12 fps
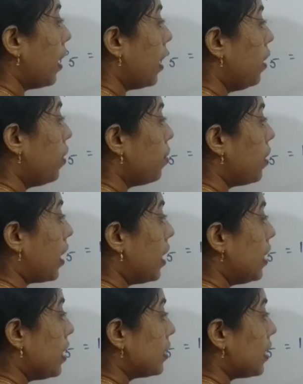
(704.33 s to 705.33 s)
into
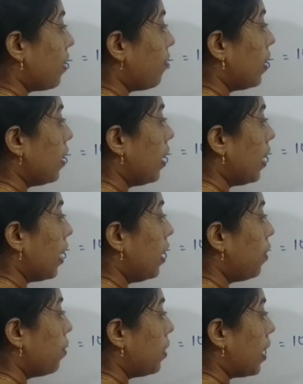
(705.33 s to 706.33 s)
97 into